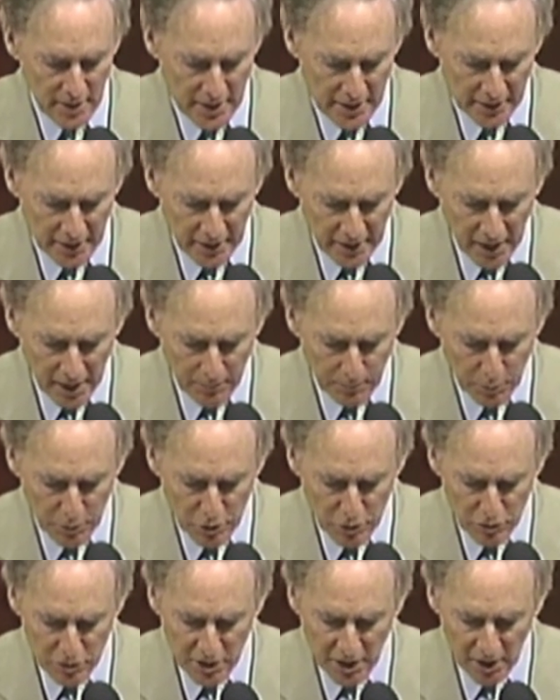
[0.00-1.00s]
cannot
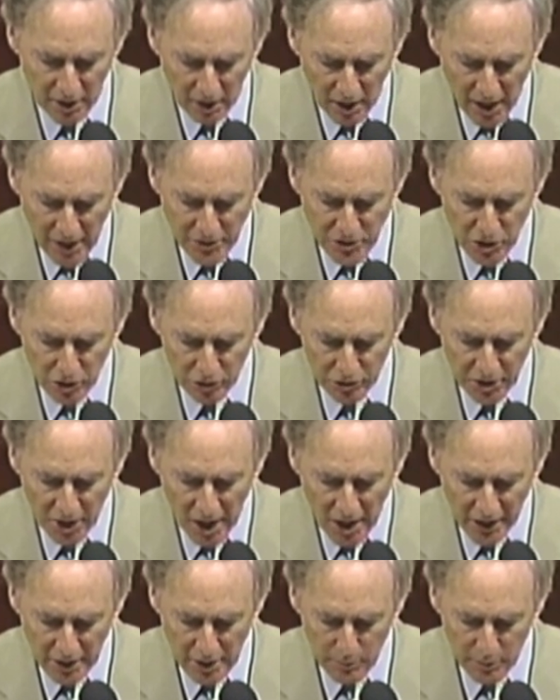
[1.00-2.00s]
produce a logical
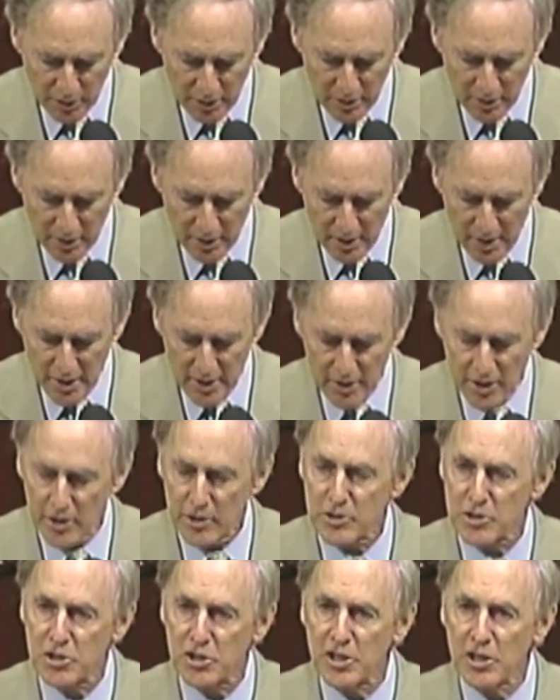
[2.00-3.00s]
document
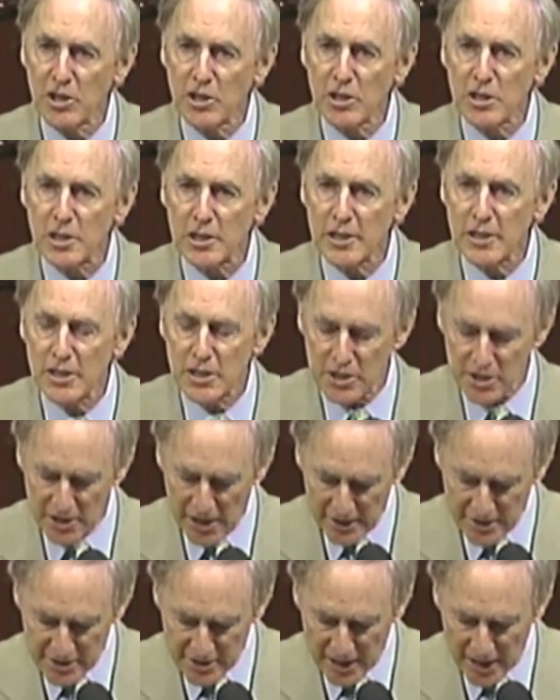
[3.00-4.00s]
that seriously
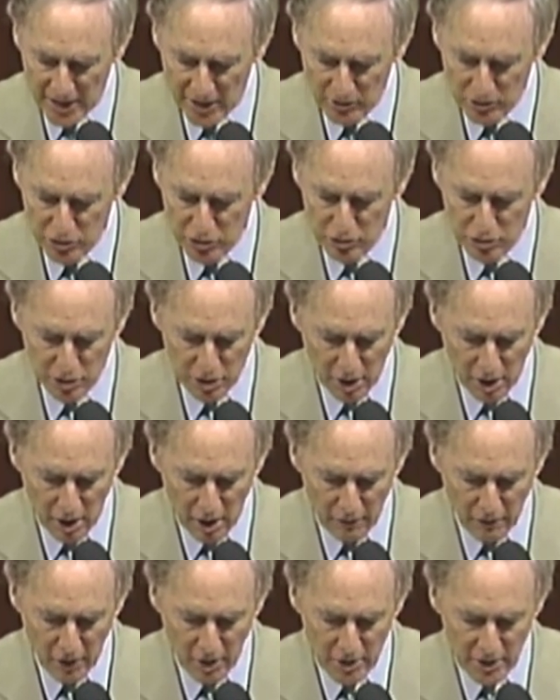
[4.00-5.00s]
sets out to
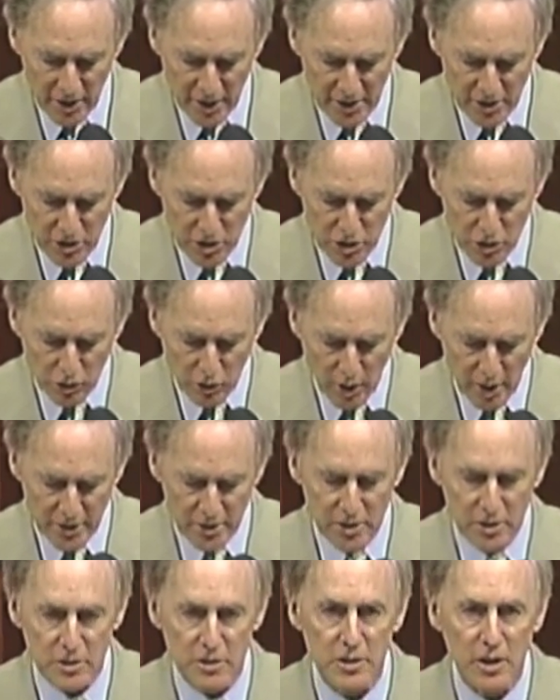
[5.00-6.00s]
solve our nation's
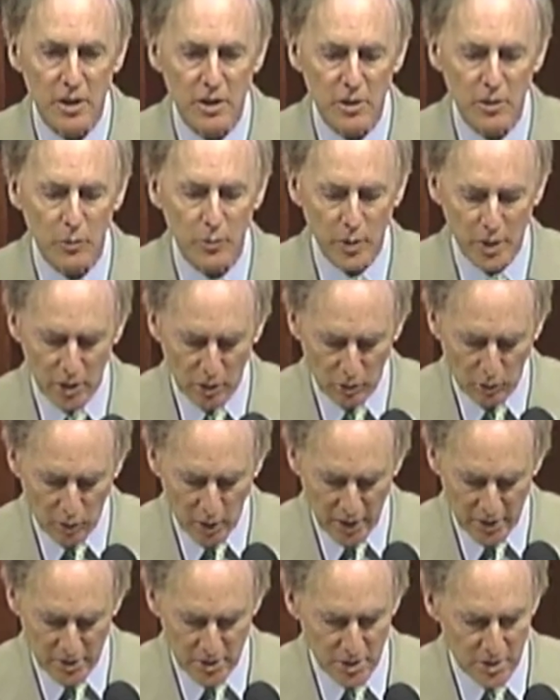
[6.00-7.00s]
crisis, the real
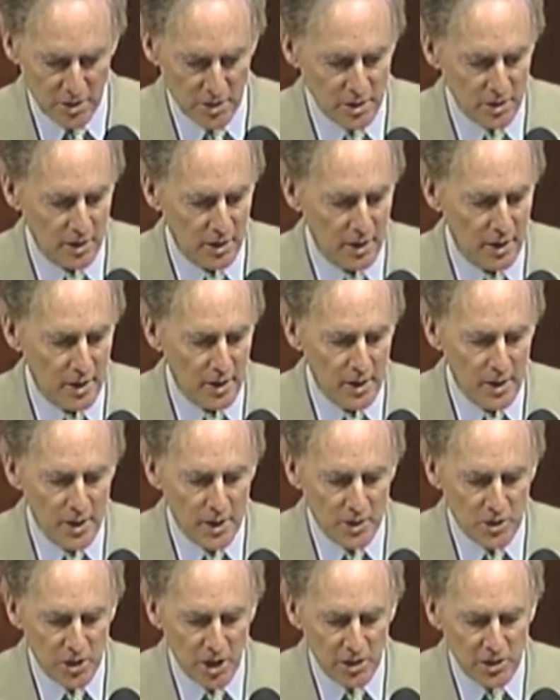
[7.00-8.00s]
crisis.
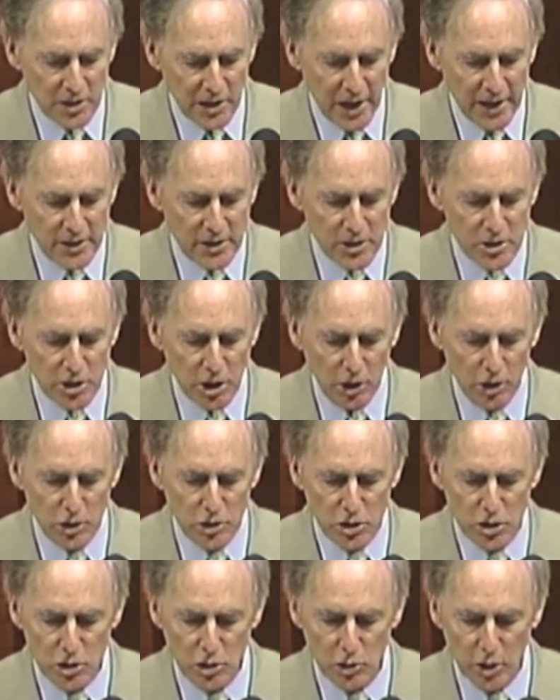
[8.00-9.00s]
Just like the
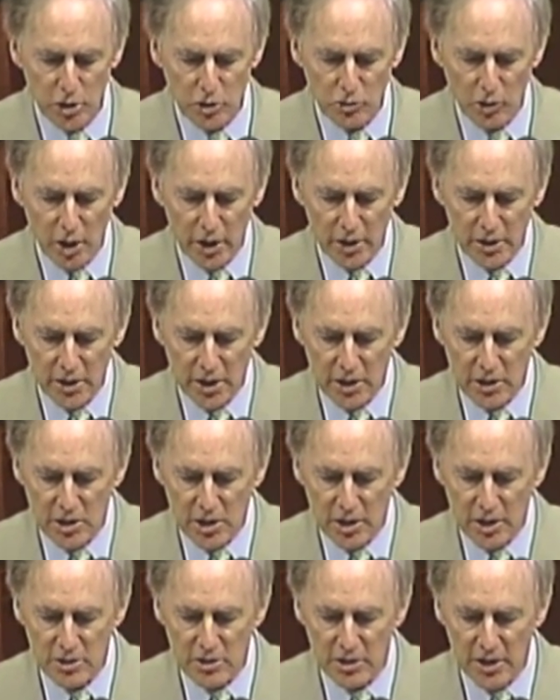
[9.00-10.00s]
solution to a drug
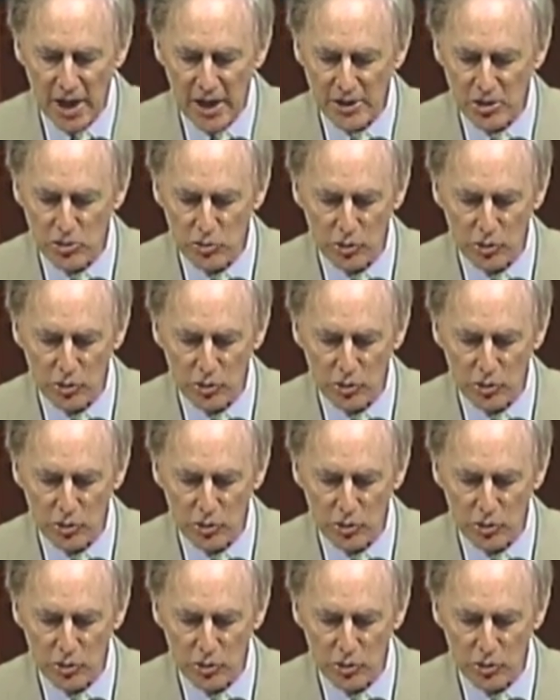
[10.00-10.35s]
addiction is not to